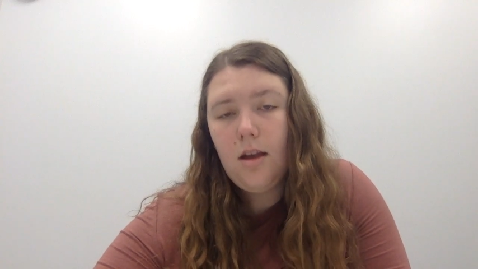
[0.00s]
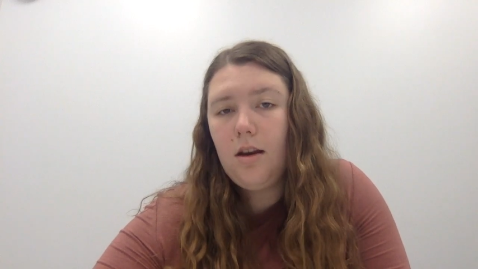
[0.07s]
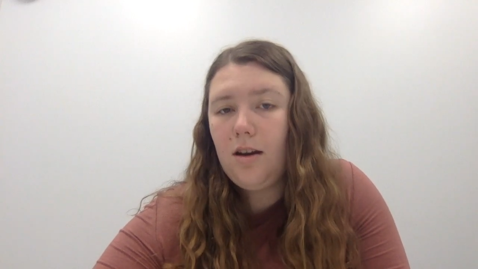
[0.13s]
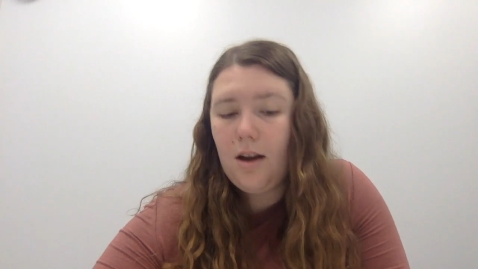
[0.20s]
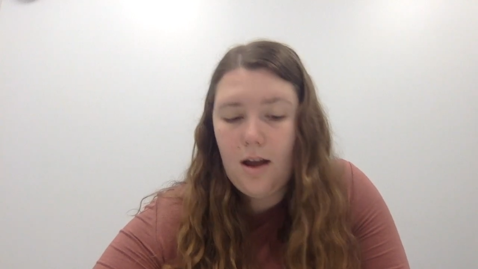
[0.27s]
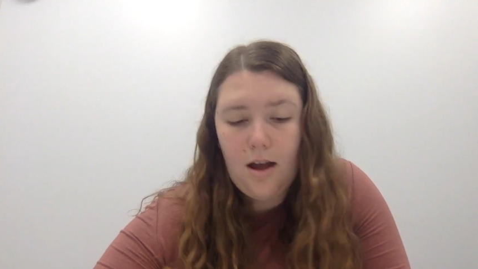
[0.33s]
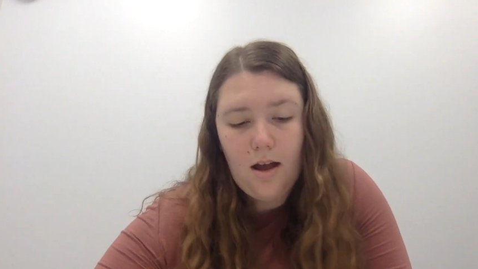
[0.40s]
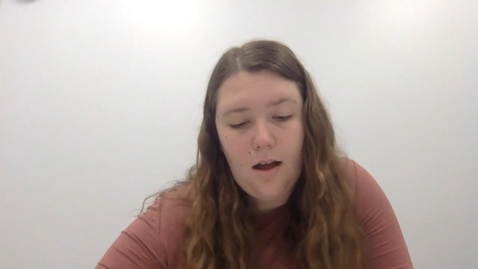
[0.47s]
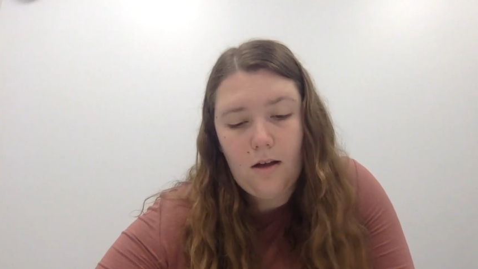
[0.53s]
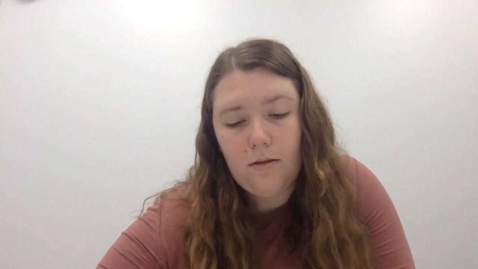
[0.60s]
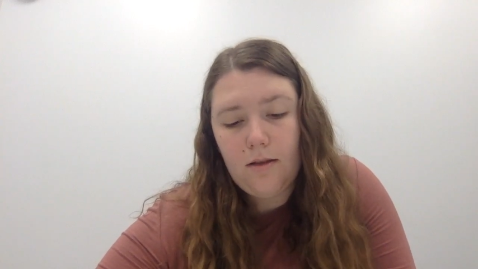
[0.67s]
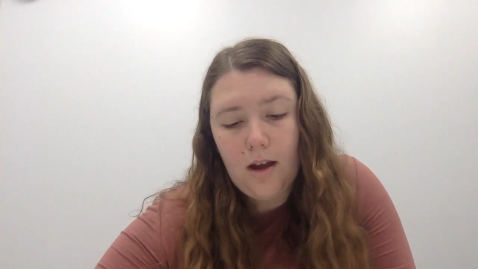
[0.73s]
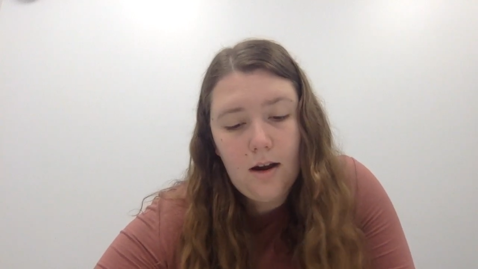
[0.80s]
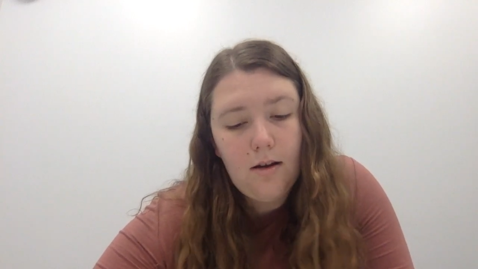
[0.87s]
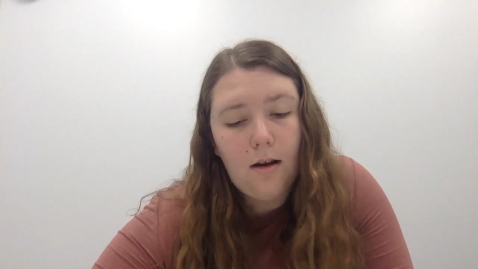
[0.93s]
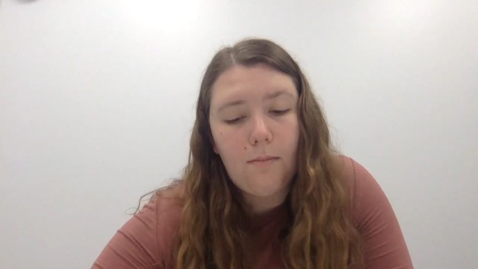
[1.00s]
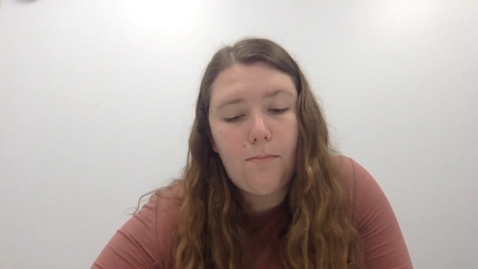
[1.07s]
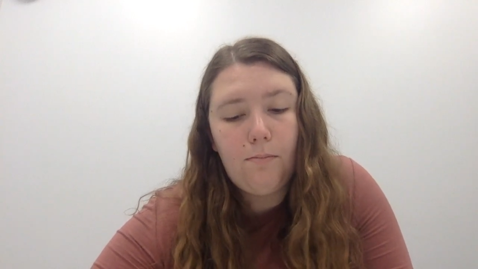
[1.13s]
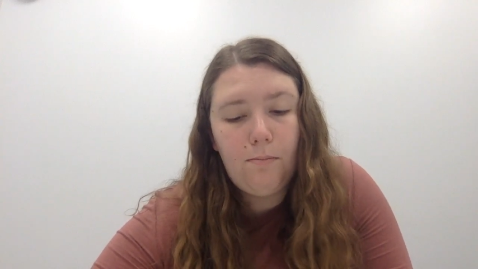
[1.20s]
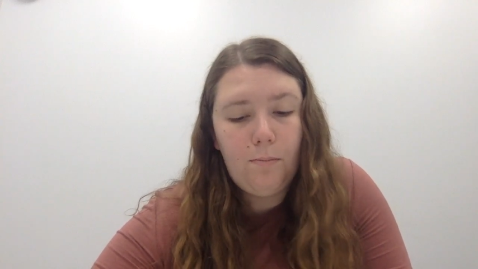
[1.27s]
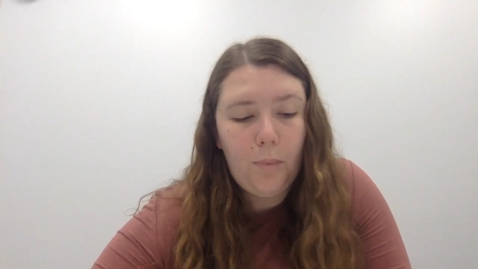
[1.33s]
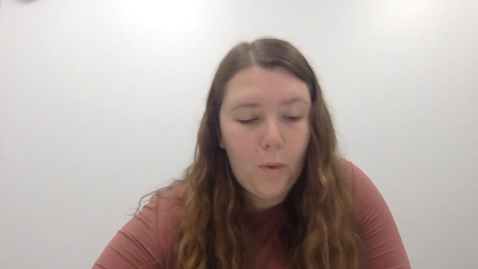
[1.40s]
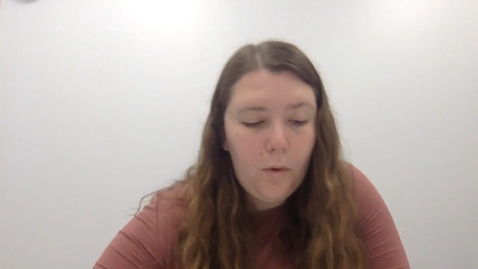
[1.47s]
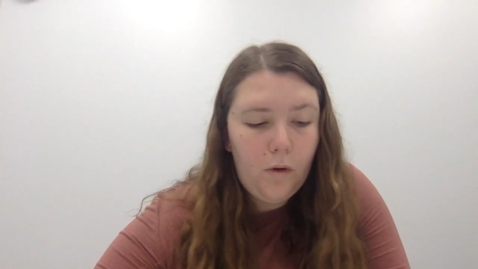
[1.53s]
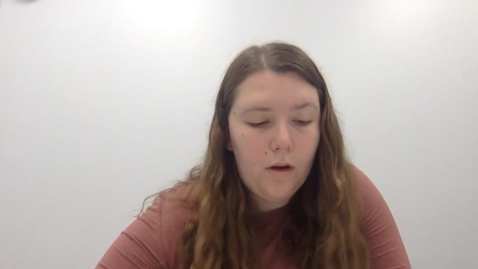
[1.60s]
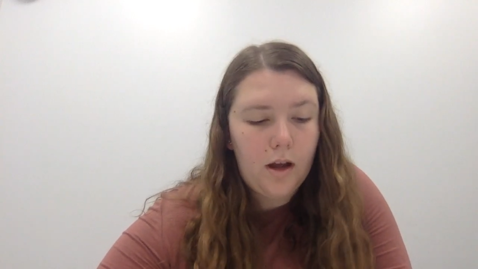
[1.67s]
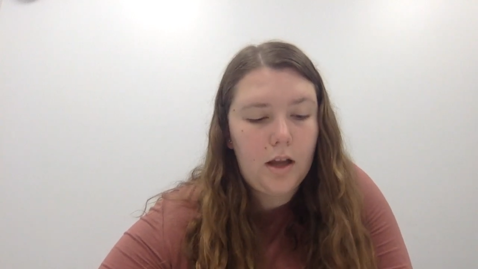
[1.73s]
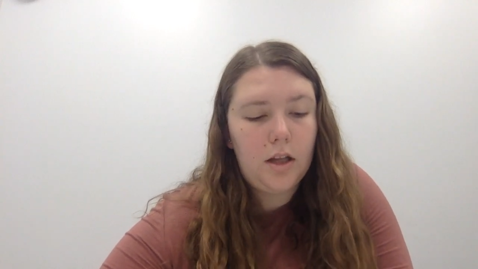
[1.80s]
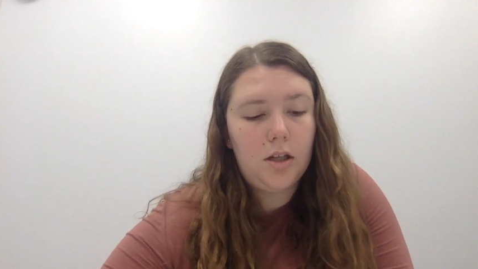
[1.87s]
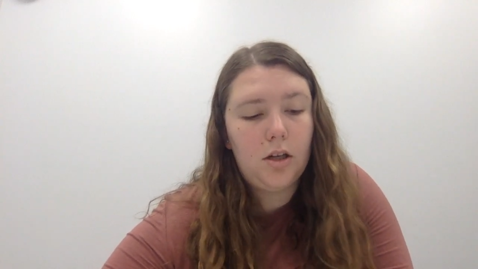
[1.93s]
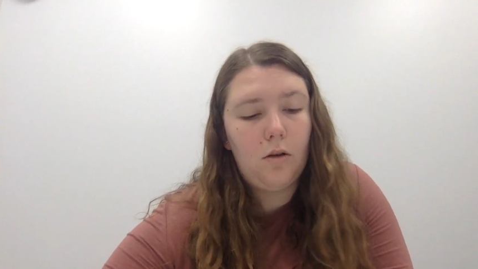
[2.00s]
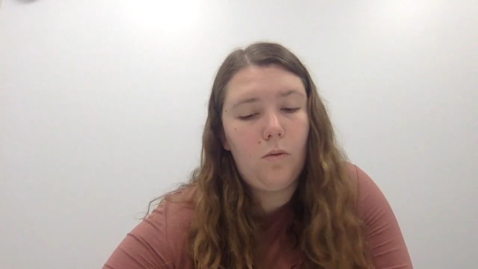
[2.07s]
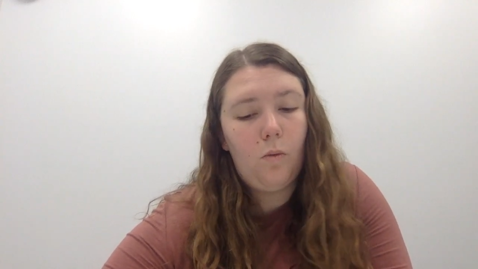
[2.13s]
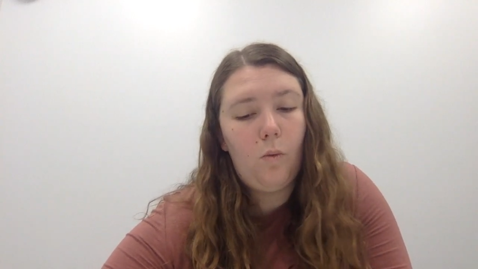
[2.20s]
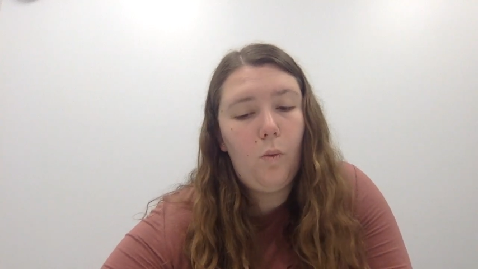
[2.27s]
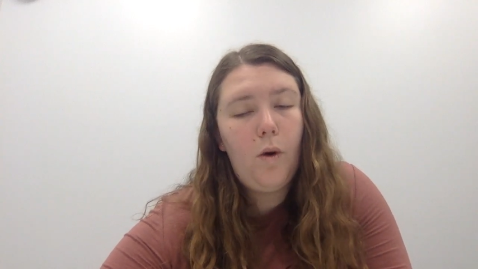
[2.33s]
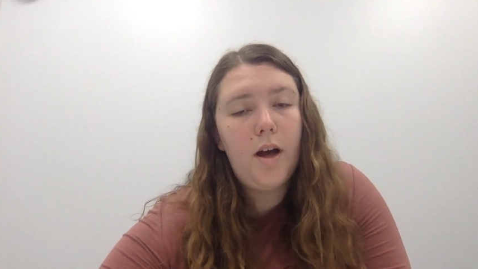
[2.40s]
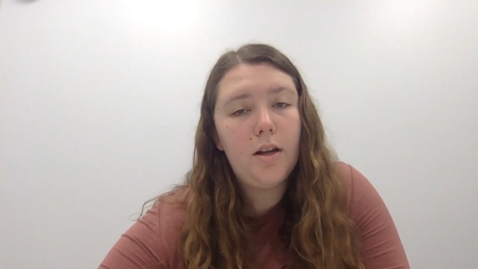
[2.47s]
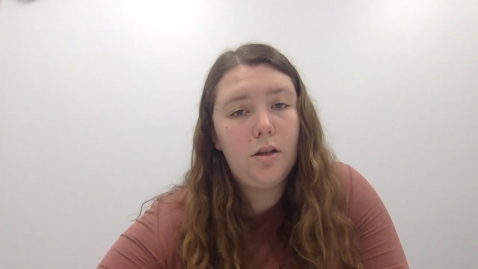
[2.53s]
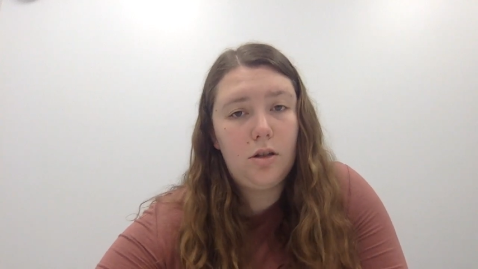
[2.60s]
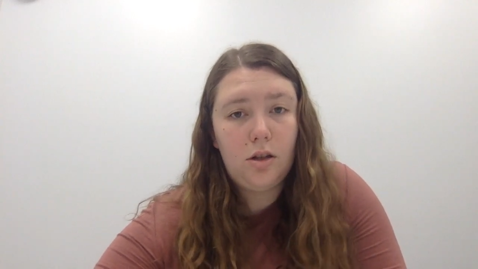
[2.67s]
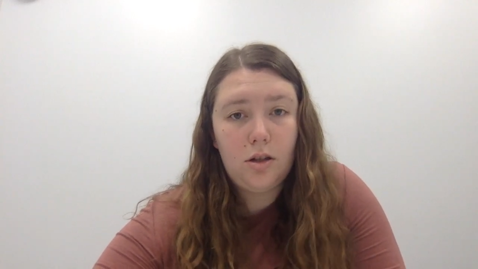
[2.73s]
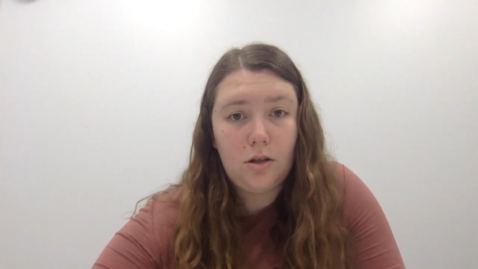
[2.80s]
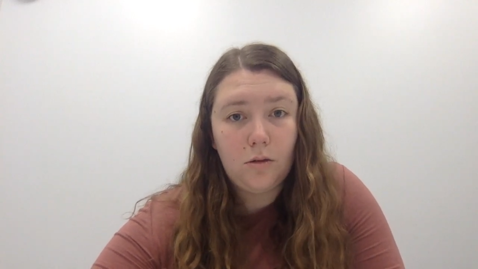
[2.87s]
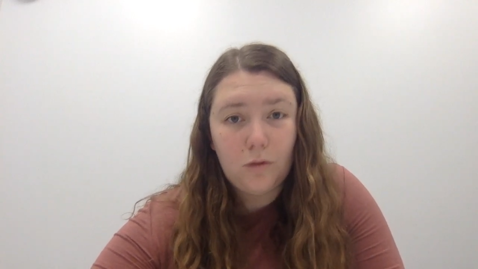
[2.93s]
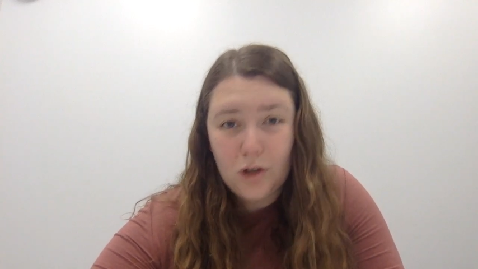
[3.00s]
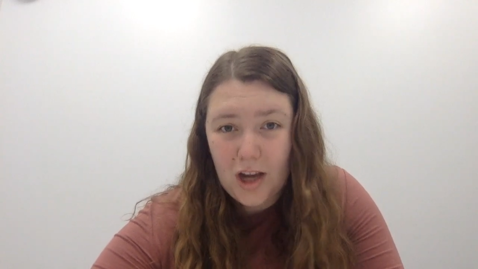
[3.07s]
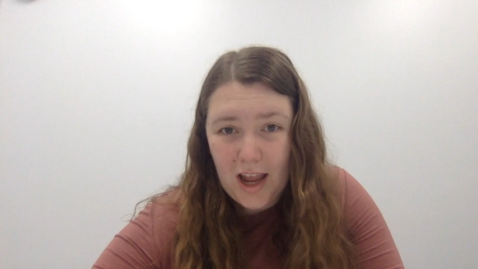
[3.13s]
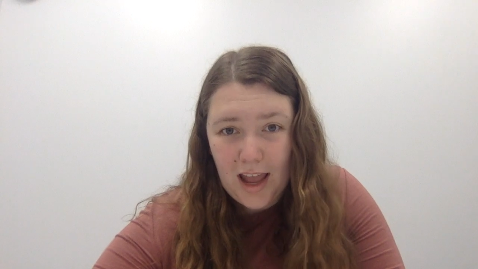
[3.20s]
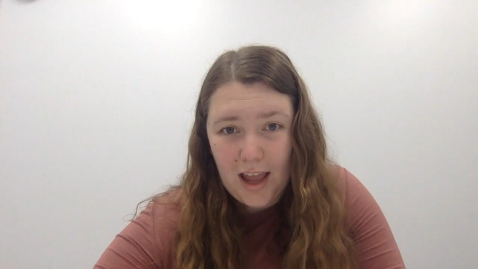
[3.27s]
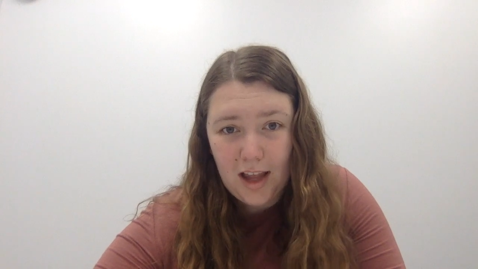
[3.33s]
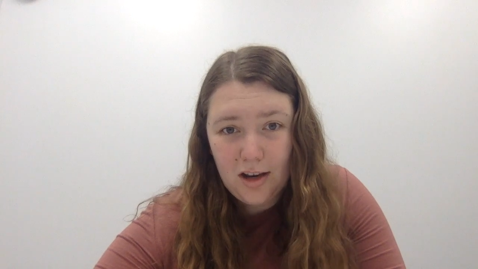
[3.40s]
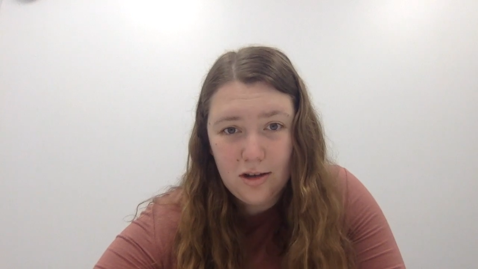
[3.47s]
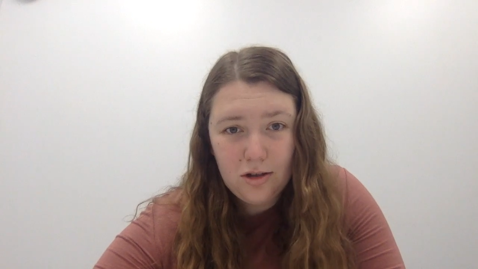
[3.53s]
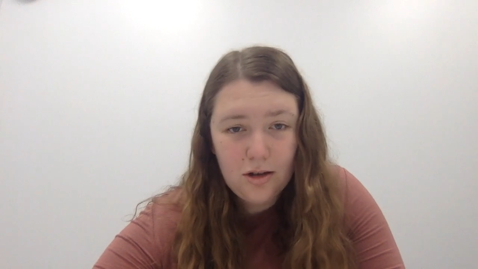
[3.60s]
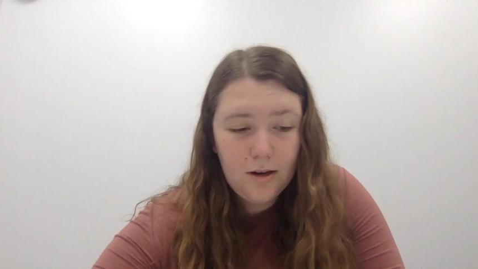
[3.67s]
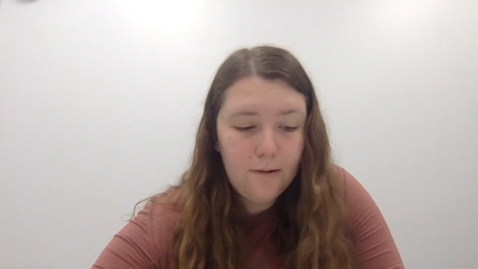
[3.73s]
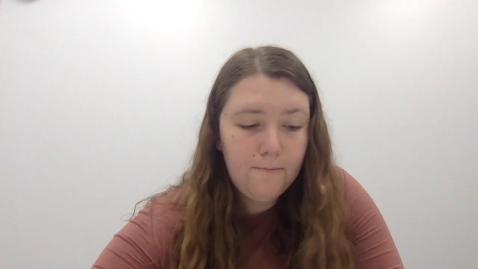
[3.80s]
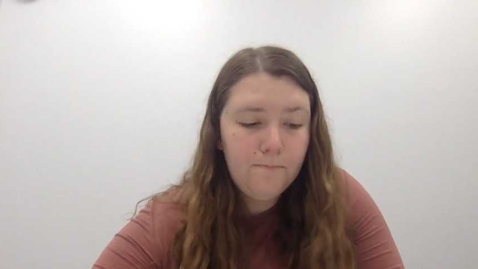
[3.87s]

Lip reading: No, they're a boy, so what should you change?